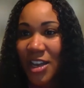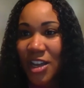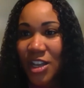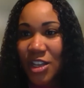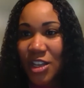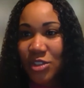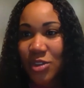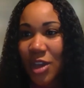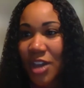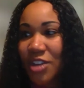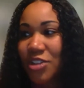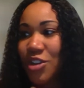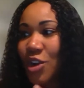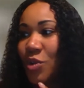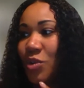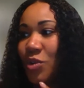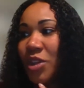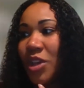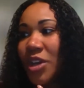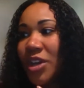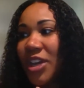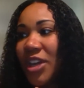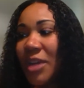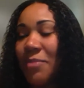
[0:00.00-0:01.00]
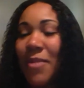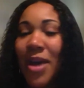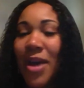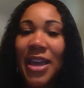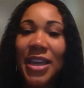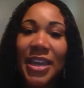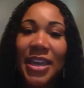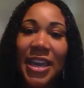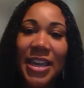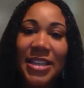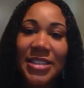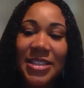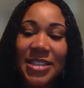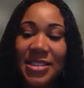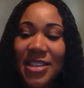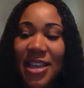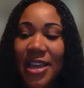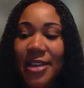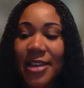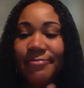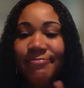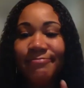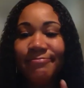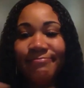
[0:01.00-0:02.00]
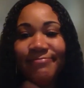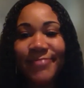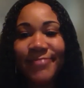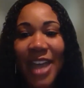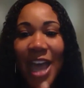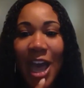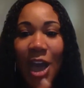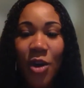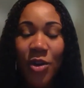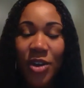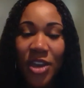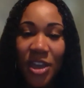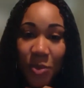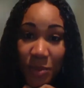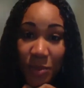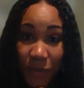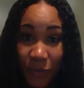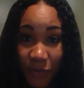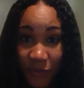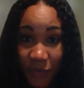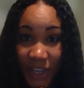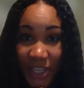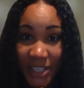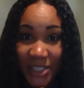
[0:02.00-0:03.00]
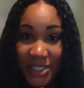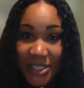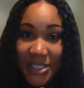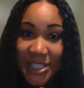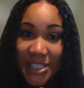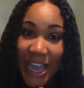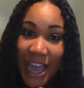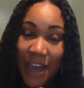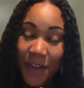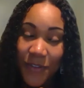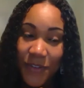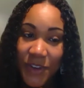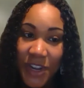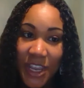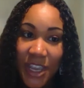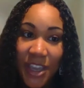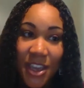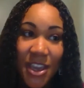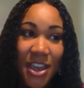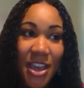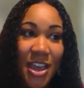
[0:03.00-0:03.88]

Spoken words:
So I don't look at my kids and say, how can we fix Daphne?